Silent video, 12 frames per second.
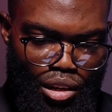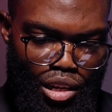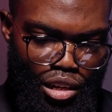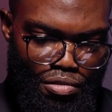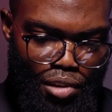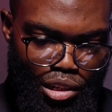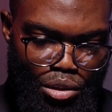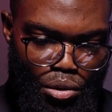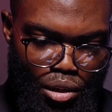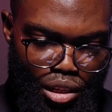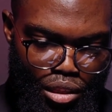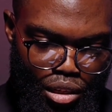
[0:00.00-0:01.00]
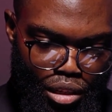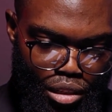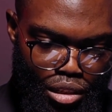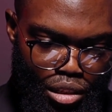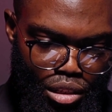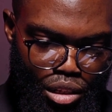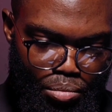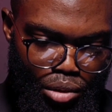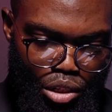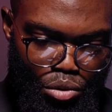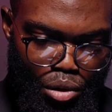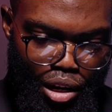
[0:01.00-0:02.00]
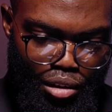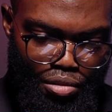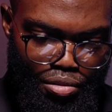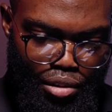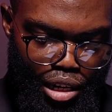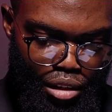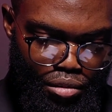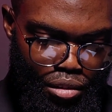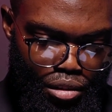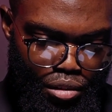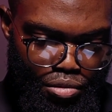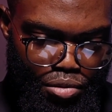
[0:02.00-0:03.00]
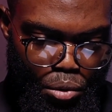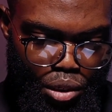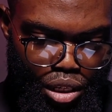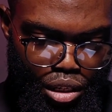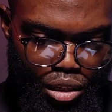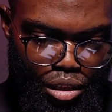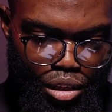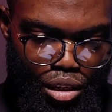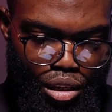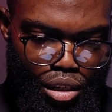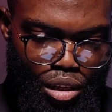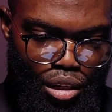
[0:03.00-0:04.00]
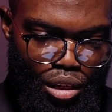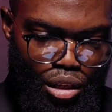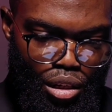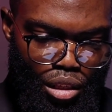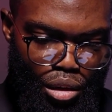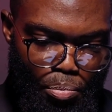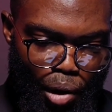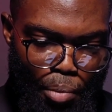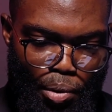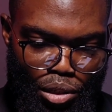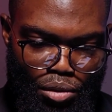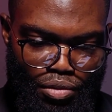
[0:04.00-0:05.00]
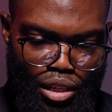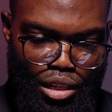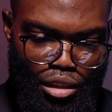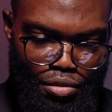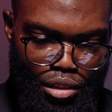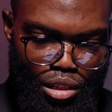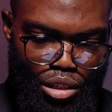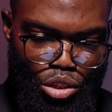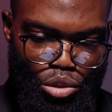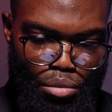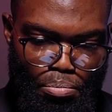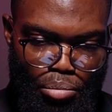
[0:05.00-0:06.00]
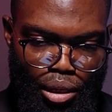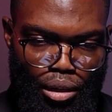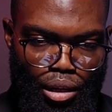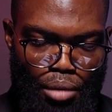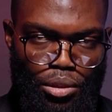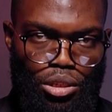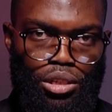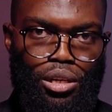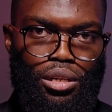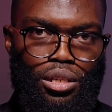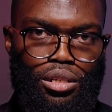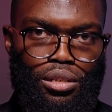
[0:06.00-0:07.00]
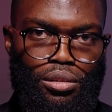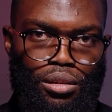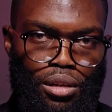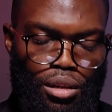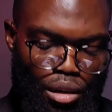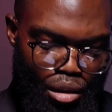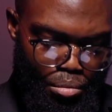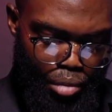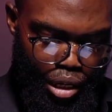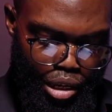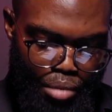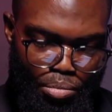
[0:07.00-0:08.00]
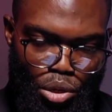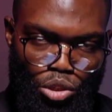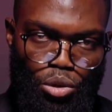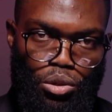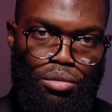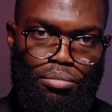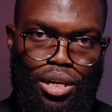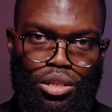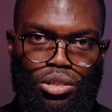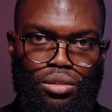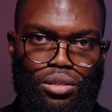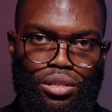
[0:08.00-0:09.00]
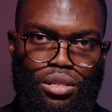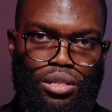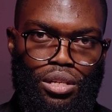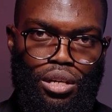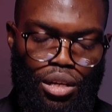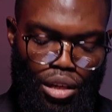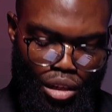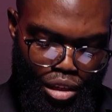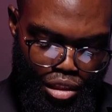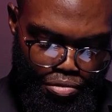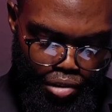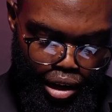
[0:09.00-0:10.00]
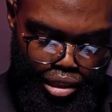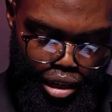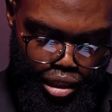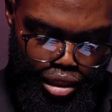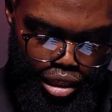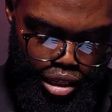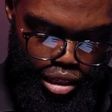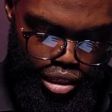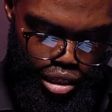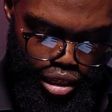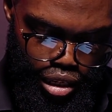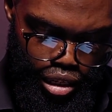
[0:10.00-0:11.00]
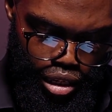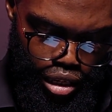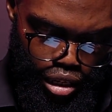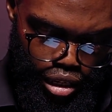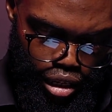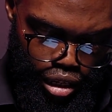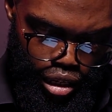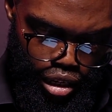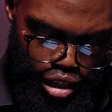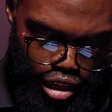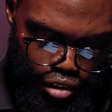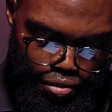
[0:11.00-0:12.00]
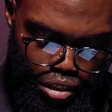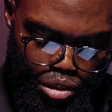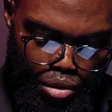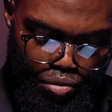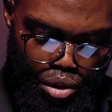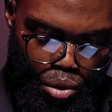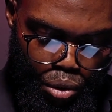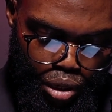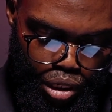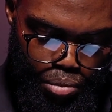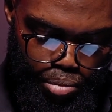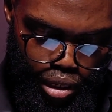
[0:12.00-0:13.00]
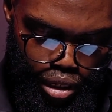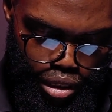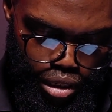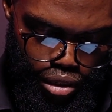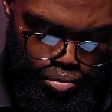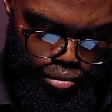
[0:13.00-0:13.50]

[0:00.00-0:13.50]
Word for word: in 1 Corinthians chapter 12 and 14, the purpose of the gifts is to build up the church. But Hebrews also mentions the fact that these gifts of the Holy Spirit